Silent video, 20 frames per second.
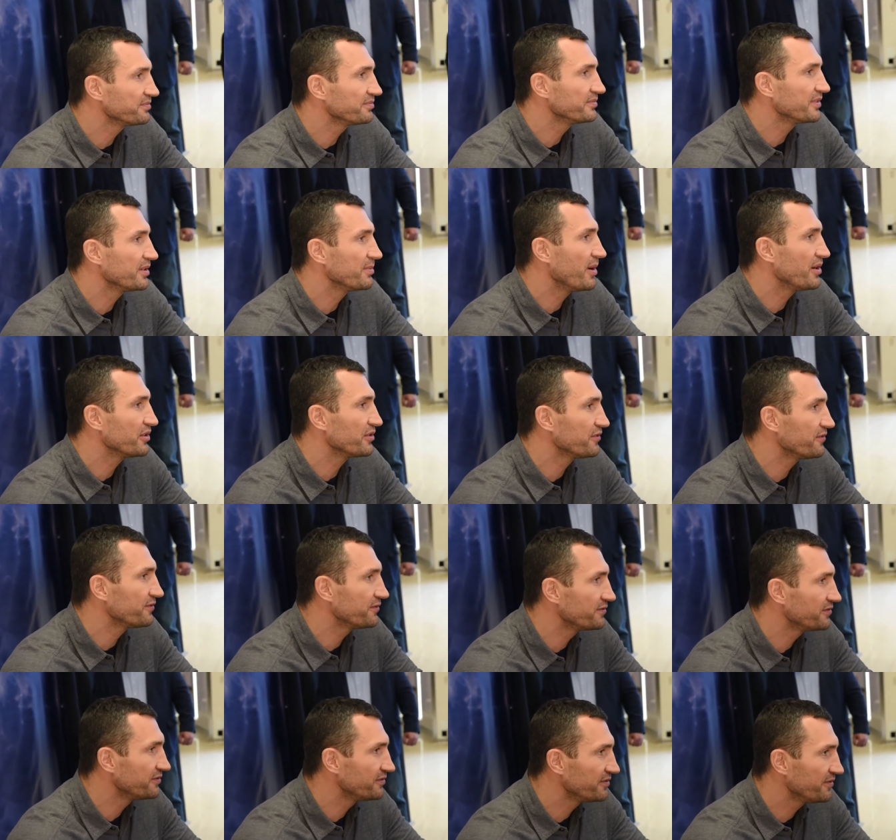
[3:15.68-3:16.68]
The amount of
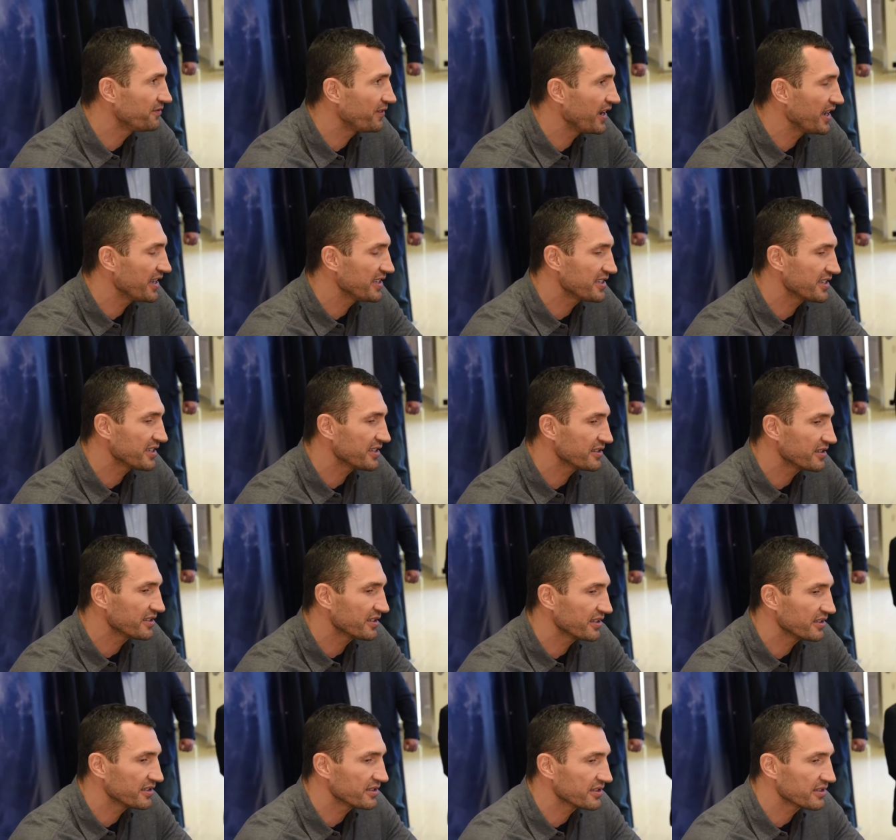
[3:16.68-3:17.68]
fights and,
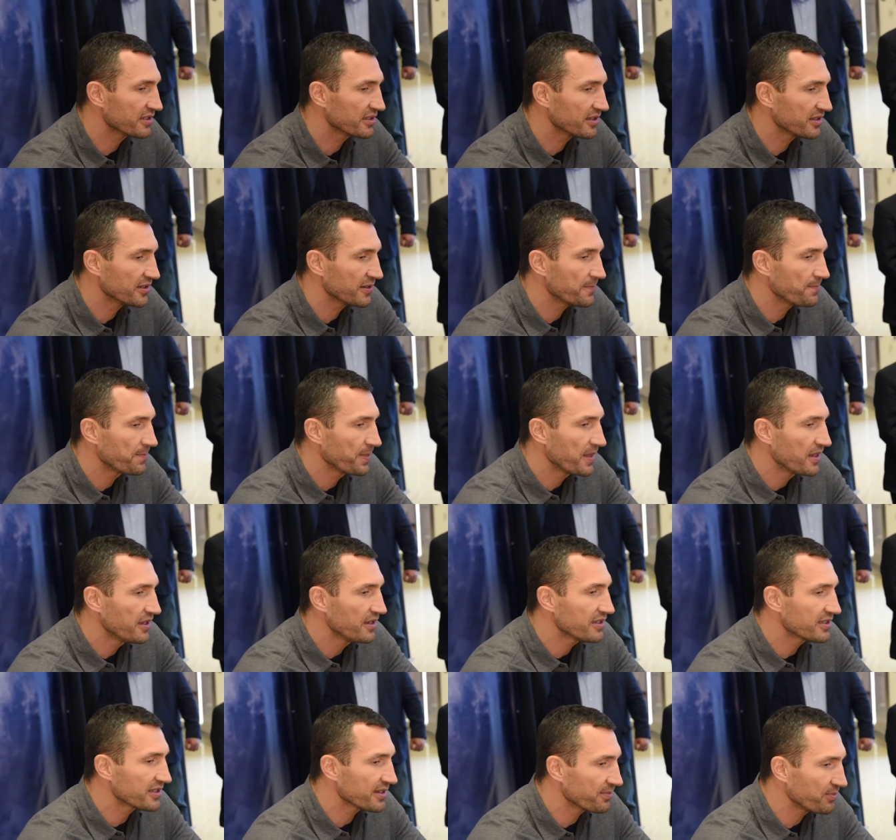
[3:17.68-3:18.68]
and um,
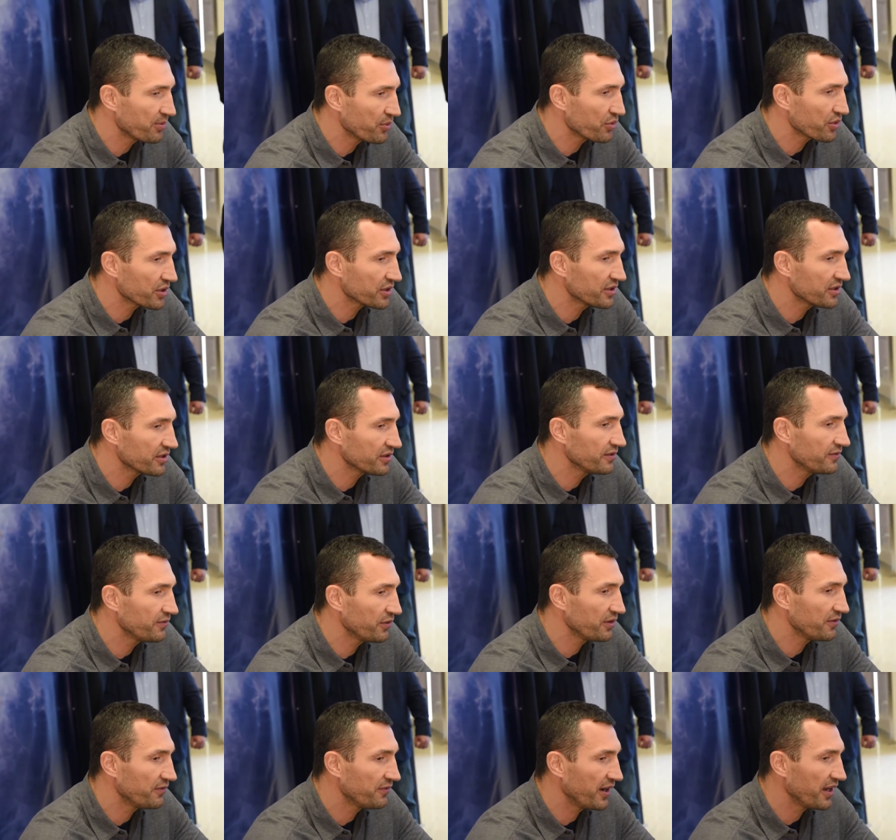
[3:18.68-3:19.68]
support
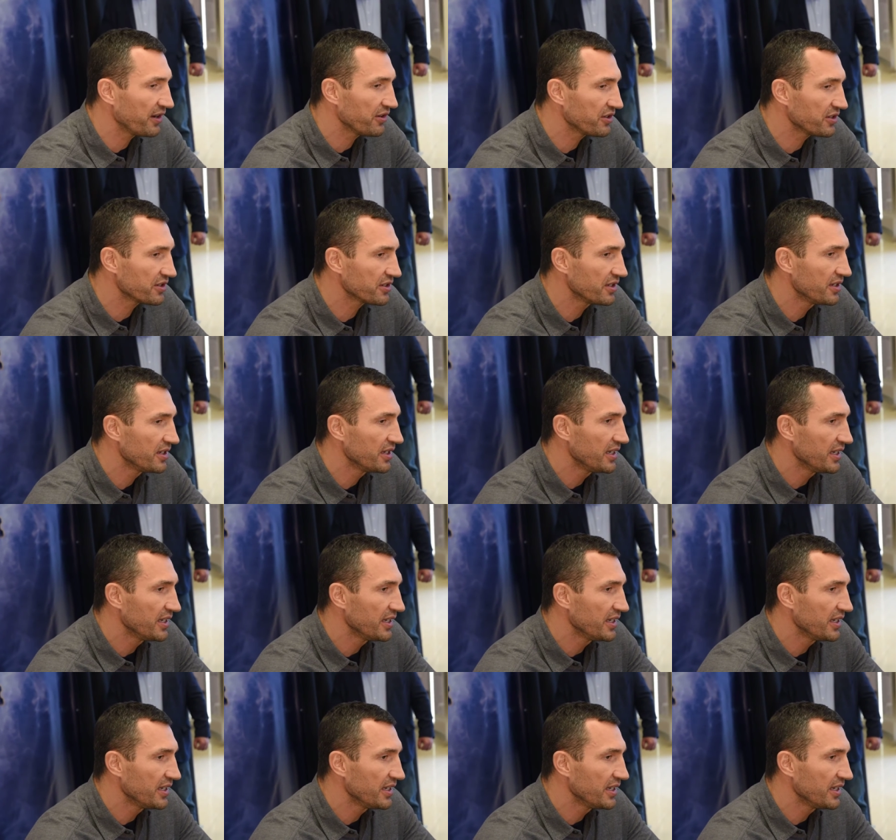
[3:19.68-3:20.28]
for the fighters.